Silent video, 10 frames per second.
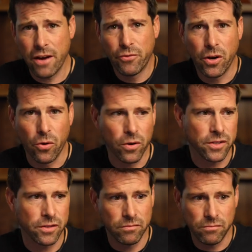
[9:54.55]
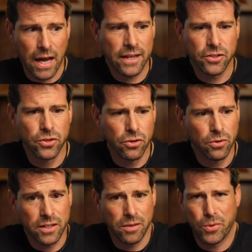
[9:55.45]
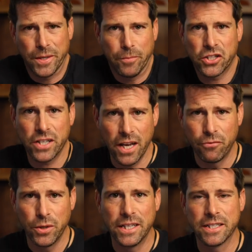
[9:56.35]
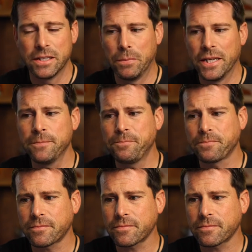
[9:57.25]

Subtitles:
Every horse has to do it in pretty much every discipline.